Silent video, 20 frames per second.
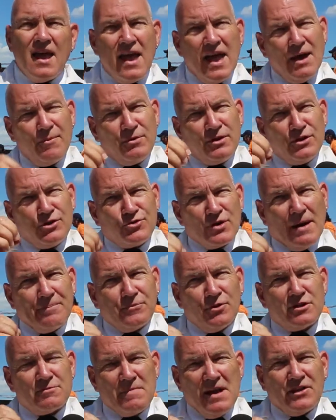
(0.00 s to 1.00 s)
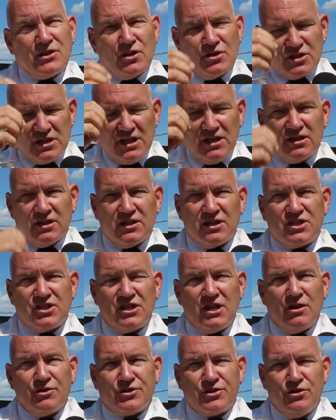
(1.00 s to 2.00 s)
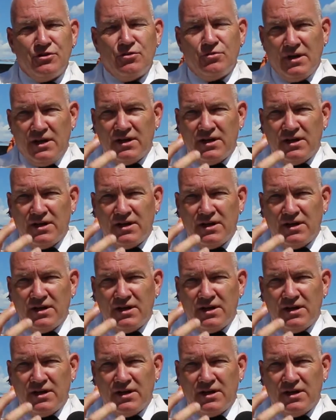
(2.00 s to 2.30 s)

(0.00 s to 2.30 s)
And when you drop those Mentos into the CO2,